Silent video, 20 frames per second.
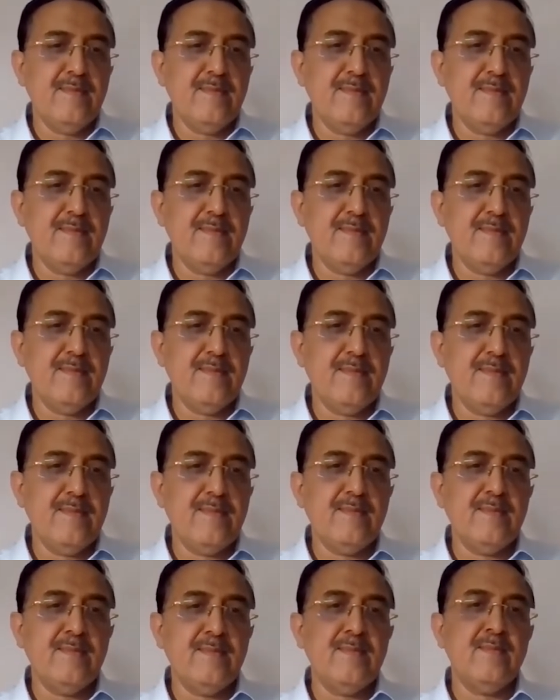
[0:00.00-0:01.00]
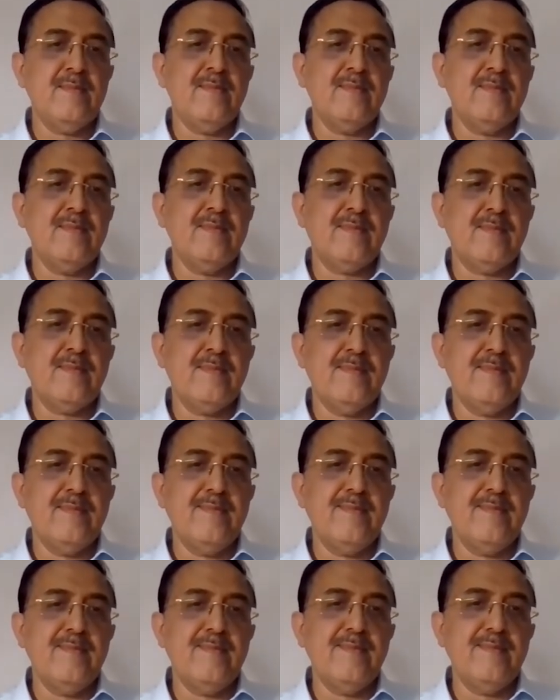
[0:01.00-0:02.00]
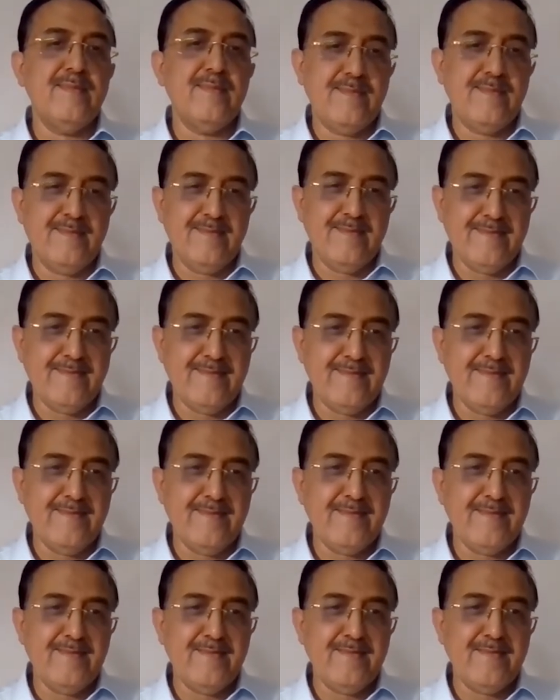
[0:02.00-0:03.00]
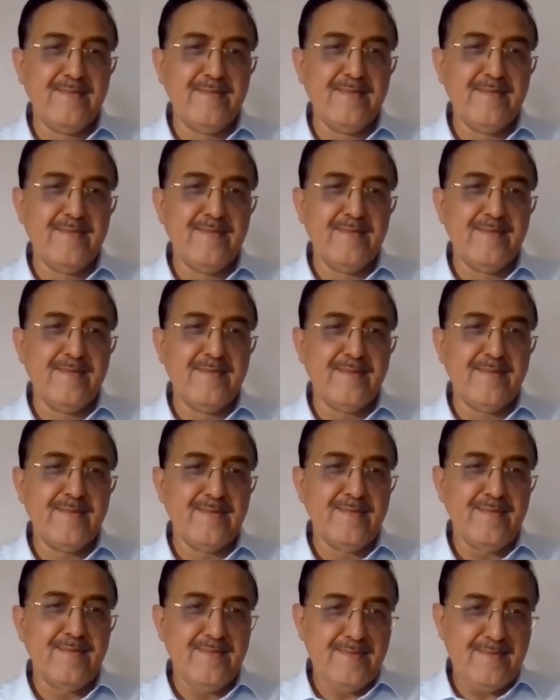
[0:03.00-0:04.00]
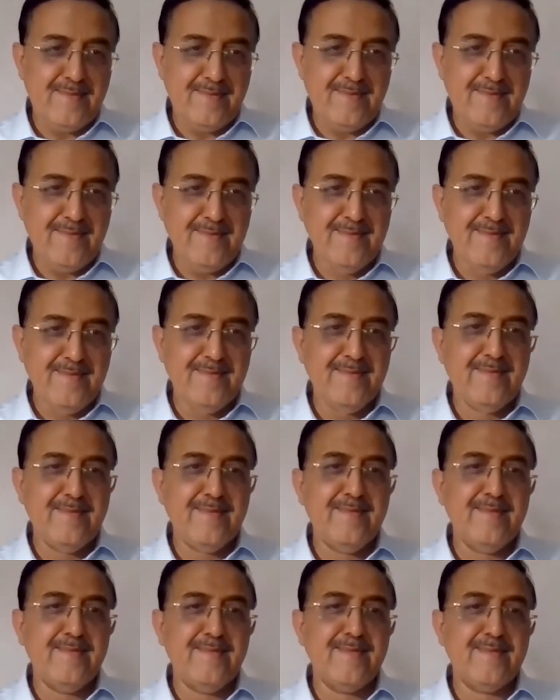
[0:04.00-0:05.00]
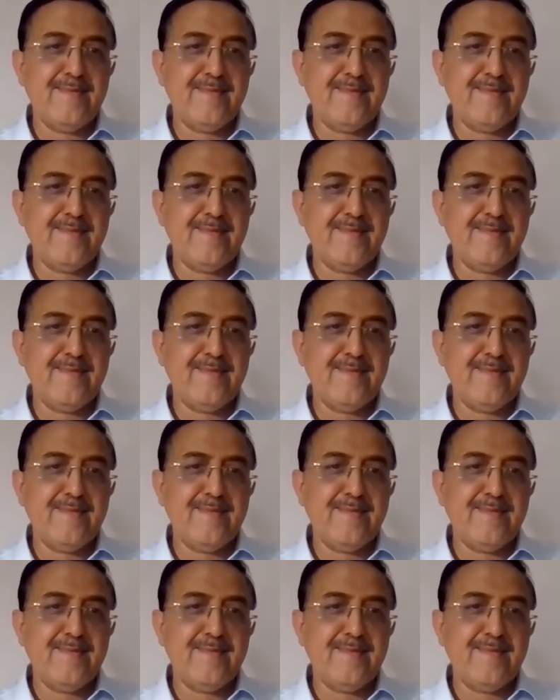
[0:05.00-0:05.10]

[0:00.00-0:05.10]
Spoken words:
The person shown says nothing.